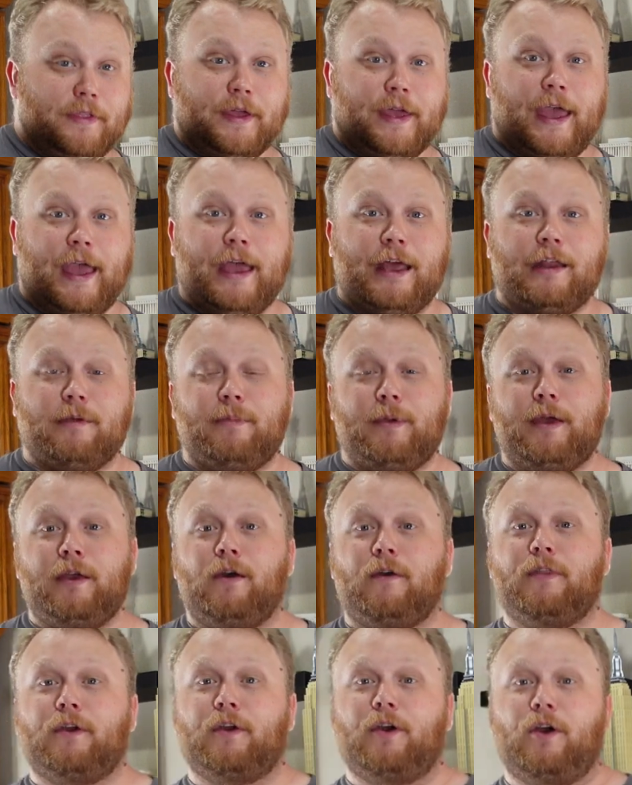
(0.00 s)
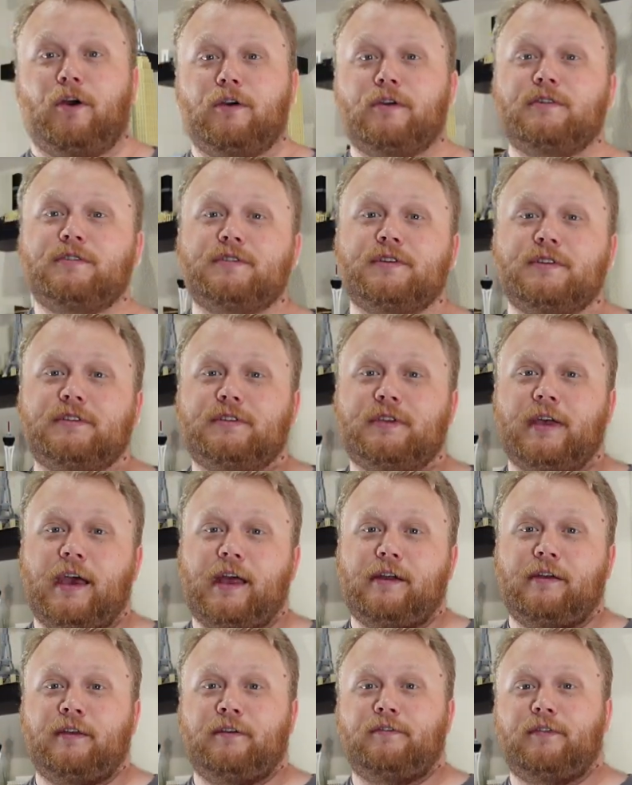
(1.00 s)
the canopy or the curtains
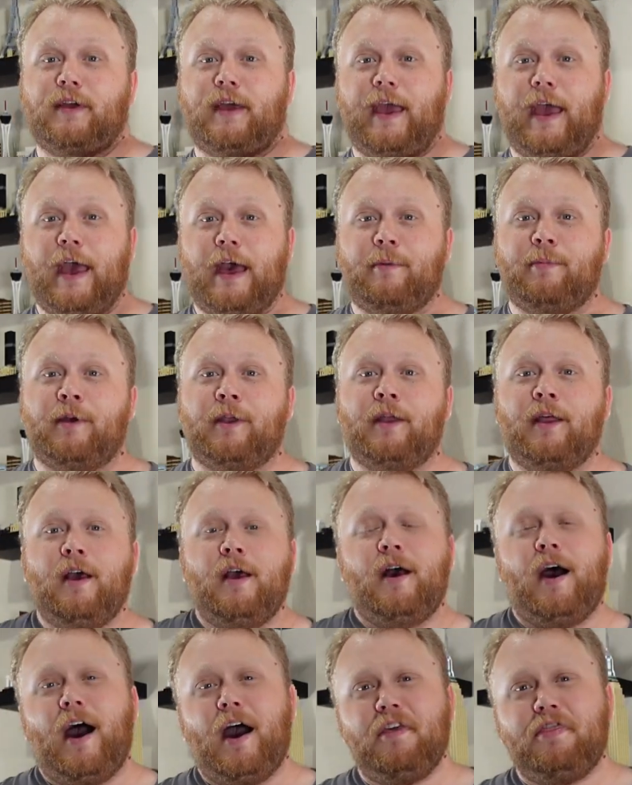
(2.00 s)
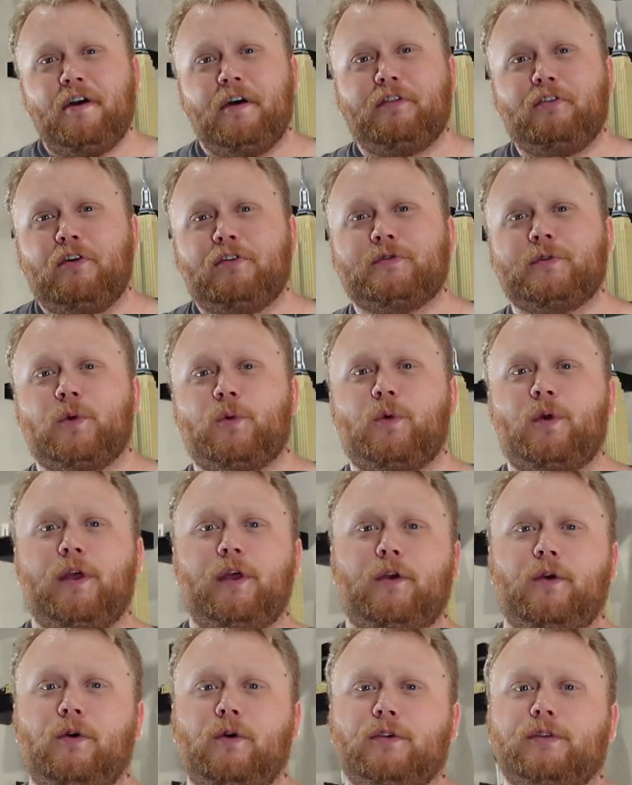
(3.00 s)
inside of the cabin. I thought those were
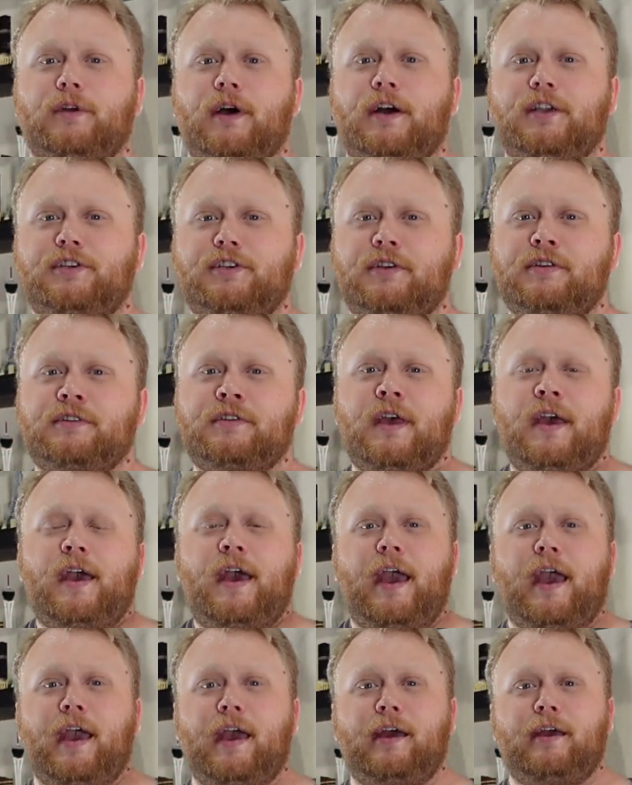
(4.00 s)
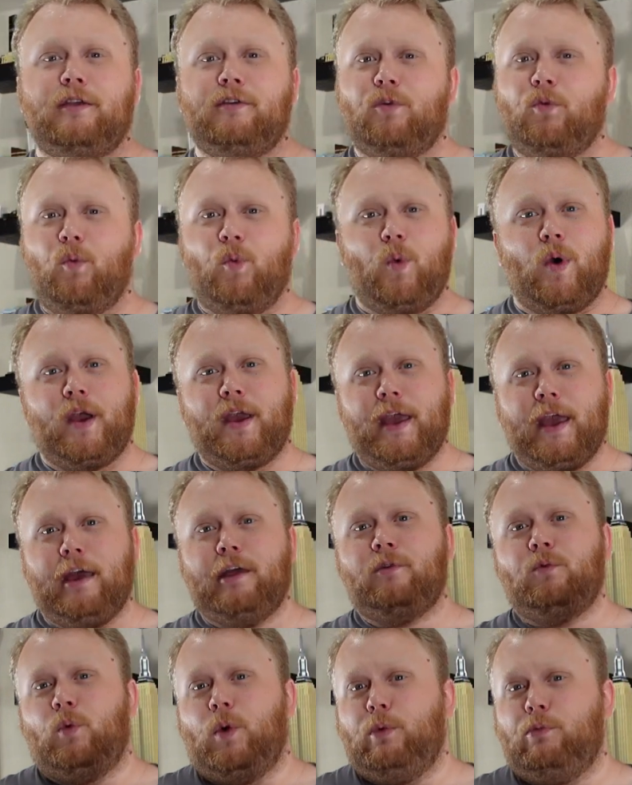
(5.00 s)
really cool touches, and
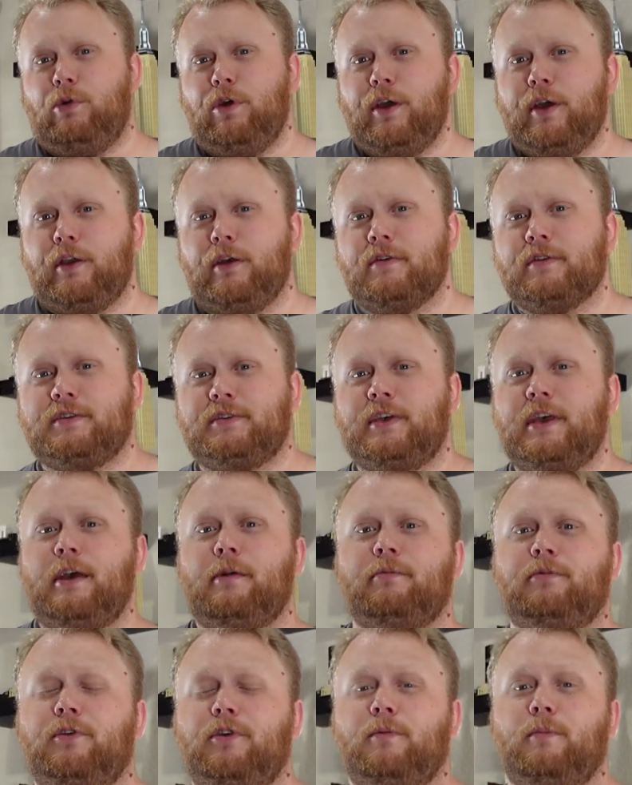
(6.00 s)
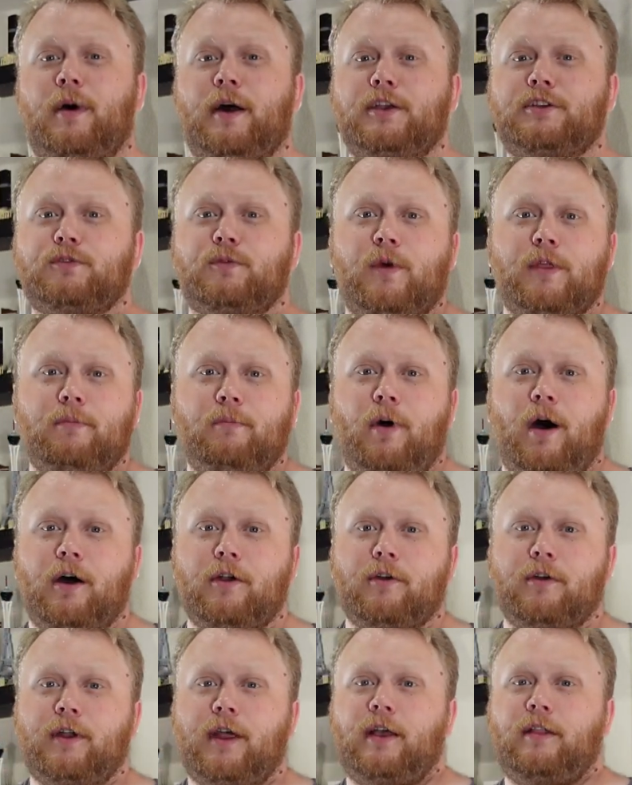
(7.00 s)
again, we really don't see them too much with
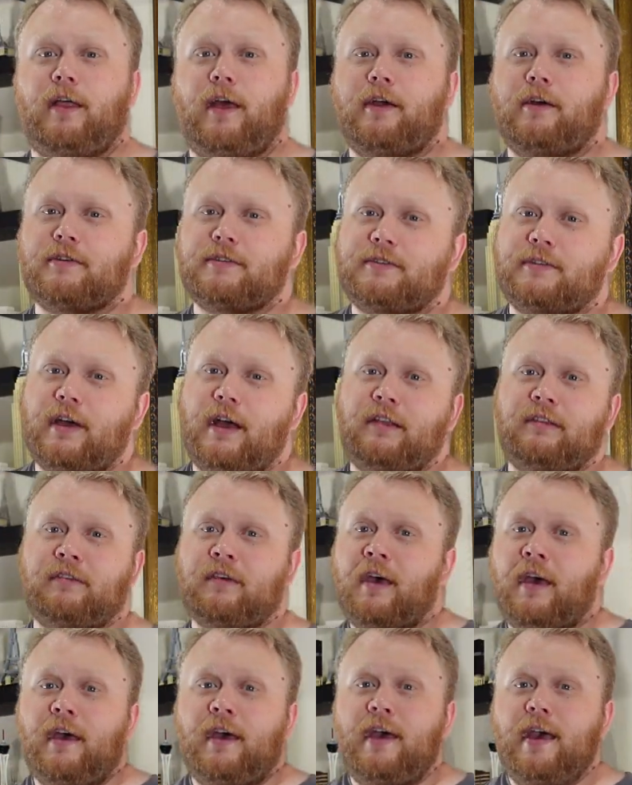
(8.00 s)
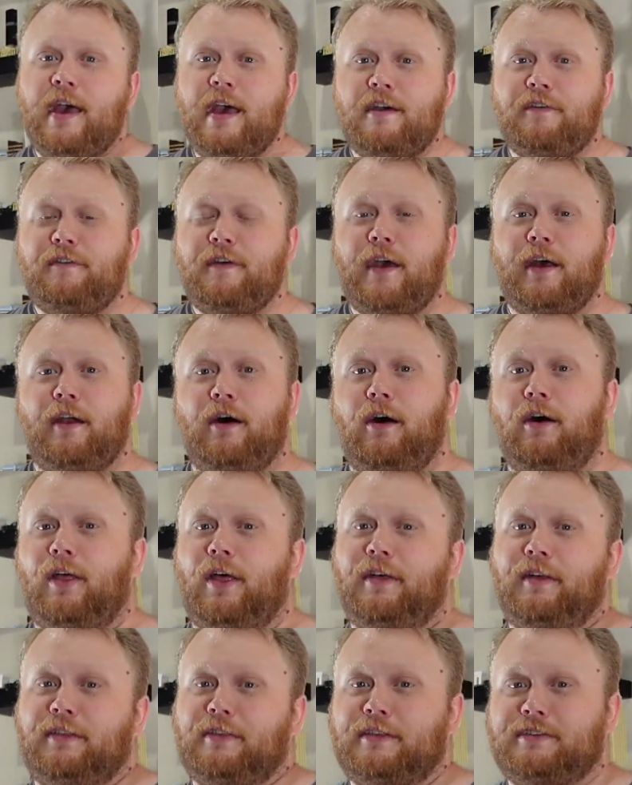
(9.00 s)
modern day Lego sets, if at all.
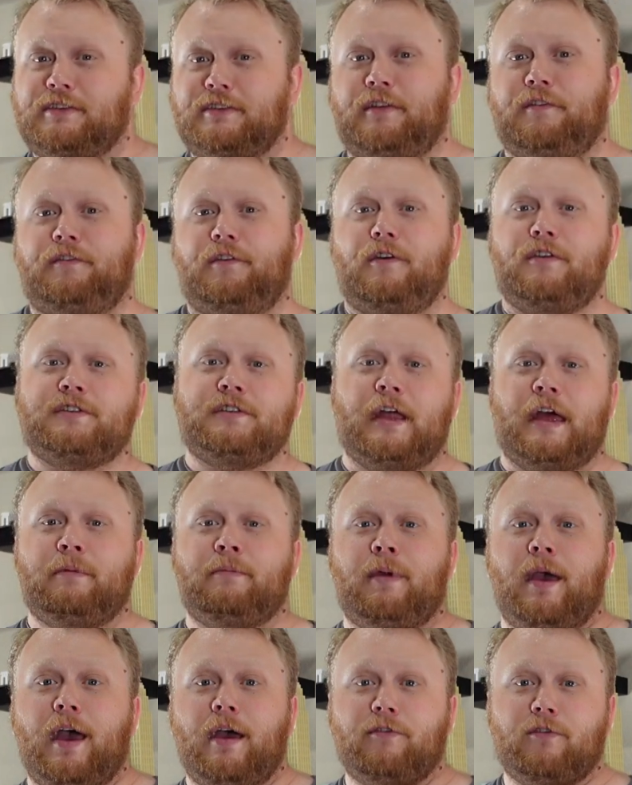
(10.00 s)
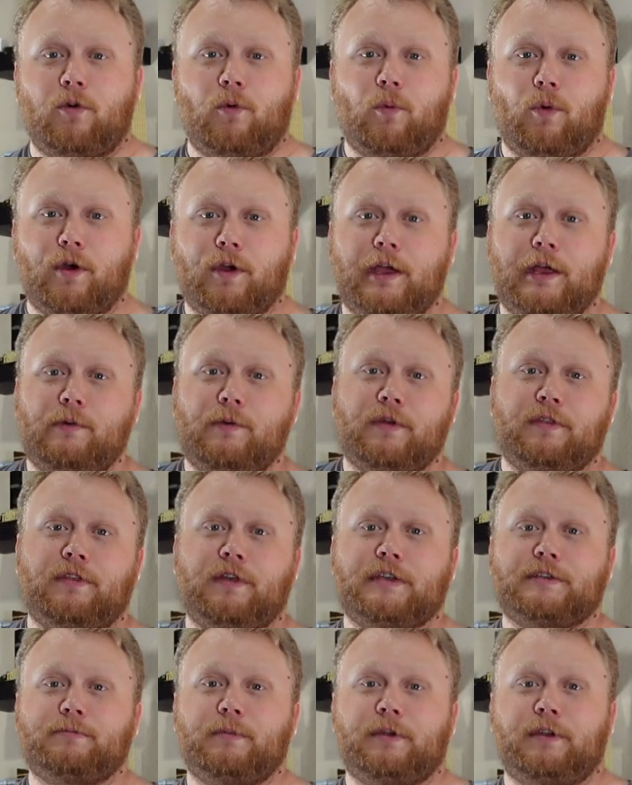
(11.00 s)
I think this is the first time ever working with
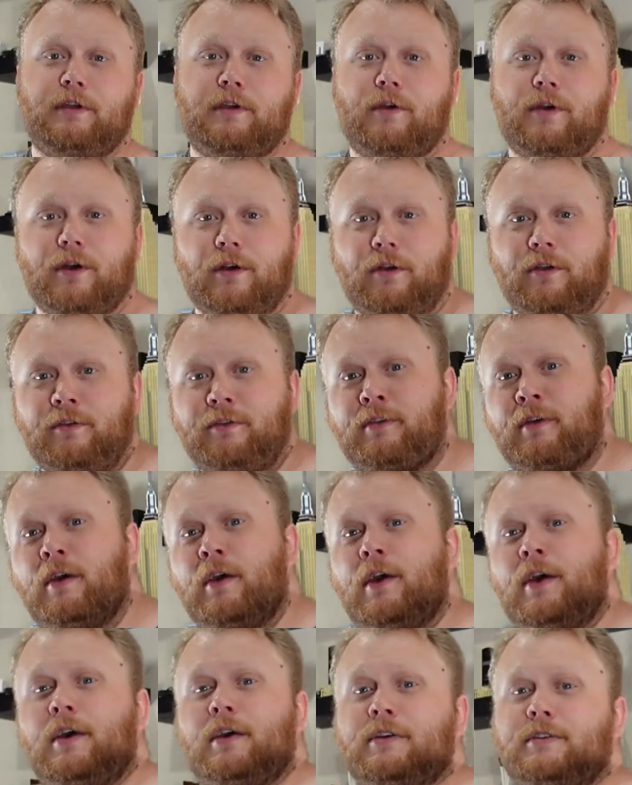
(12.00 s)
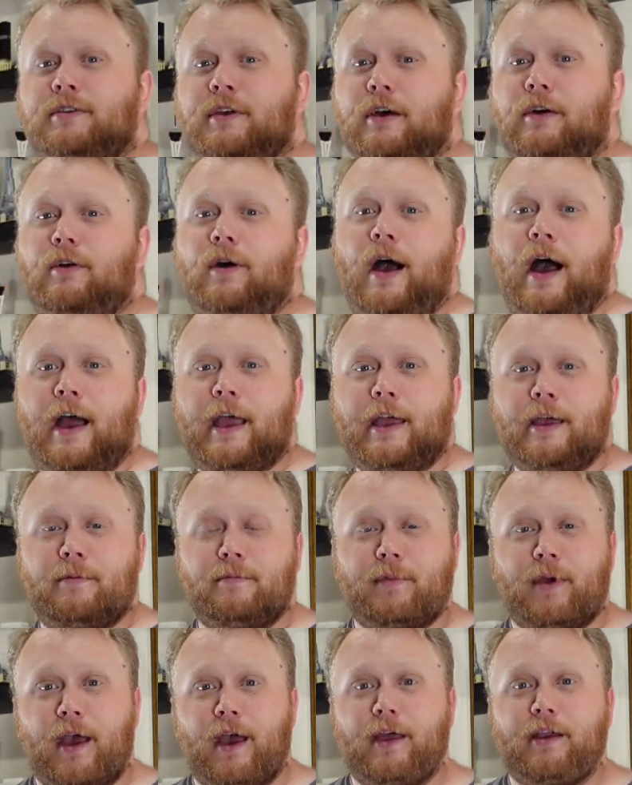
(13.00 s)
these materials. So I
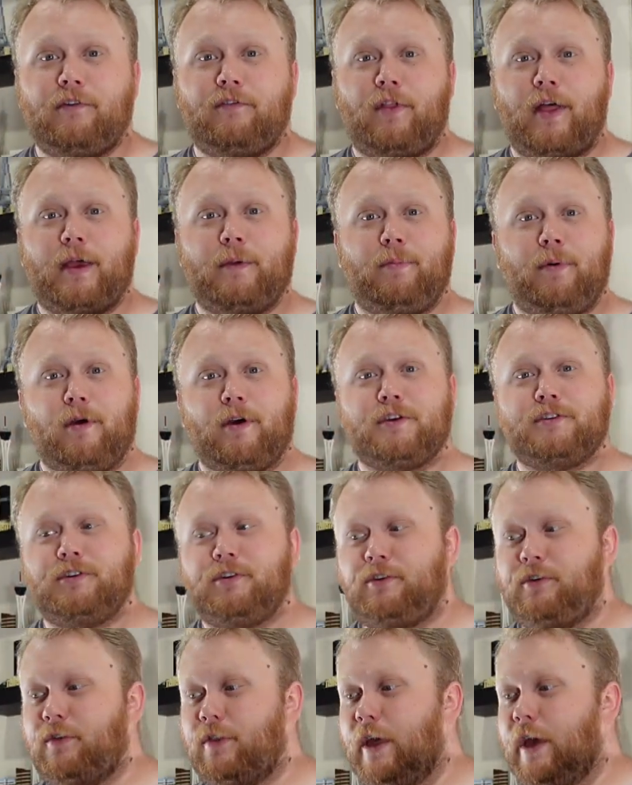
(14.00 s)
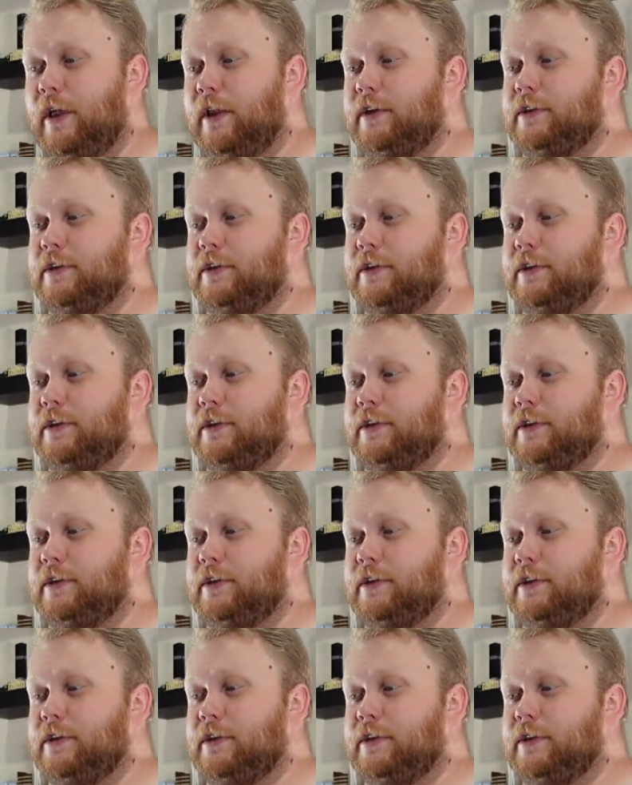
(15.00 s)
am kind of like partial to that